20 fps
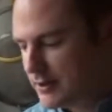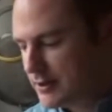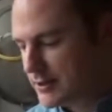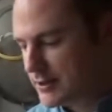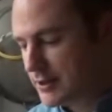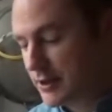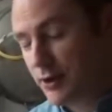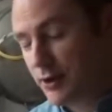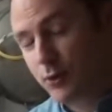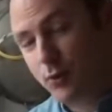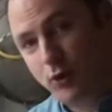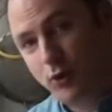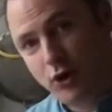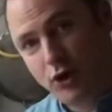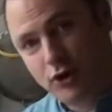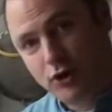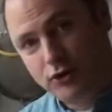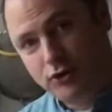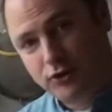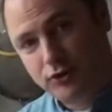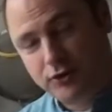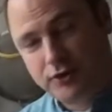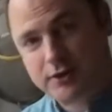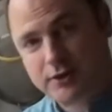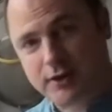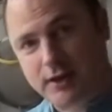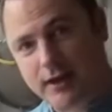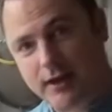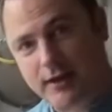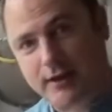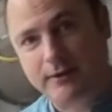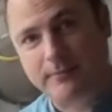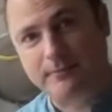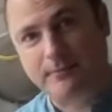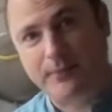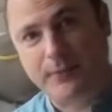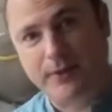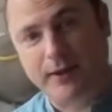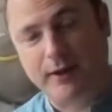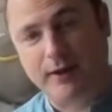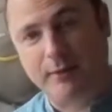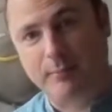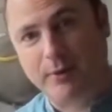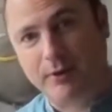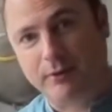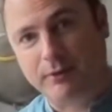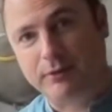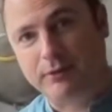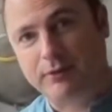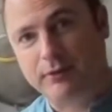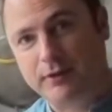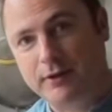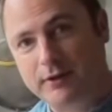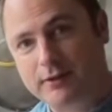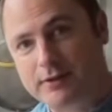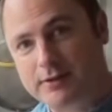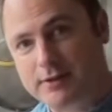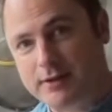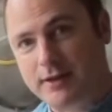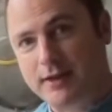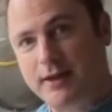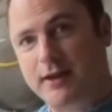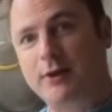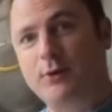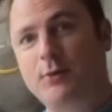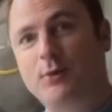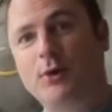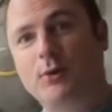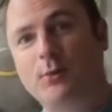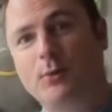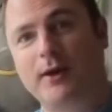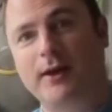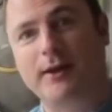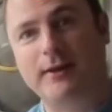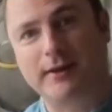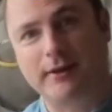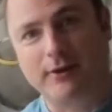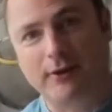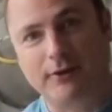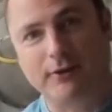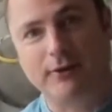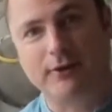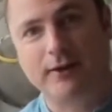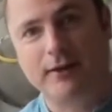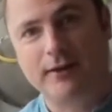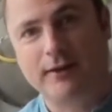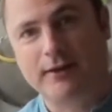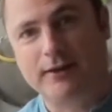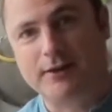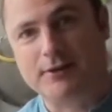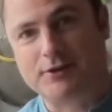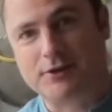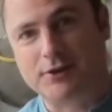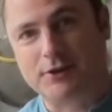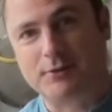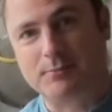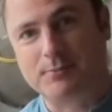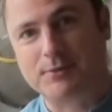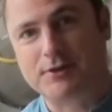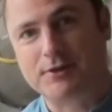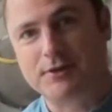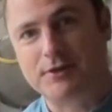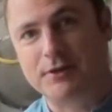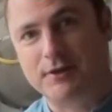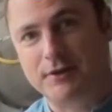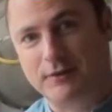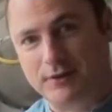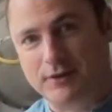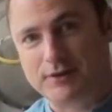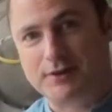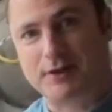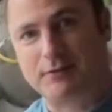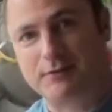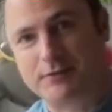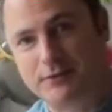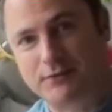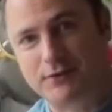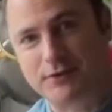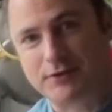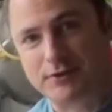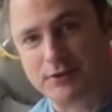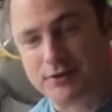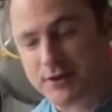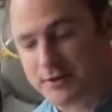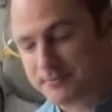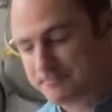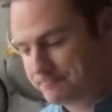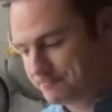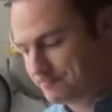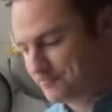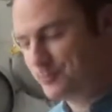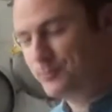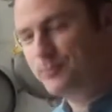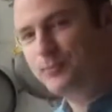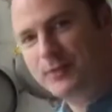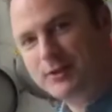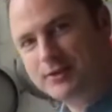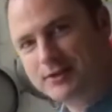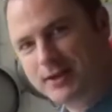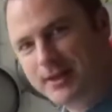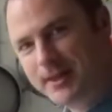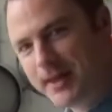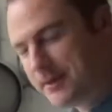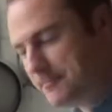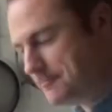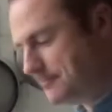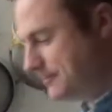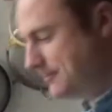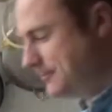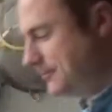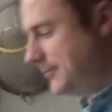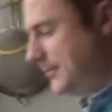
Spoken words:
So join us again in a month to see how we're getting on in terms of our self-sufficiency. See you then.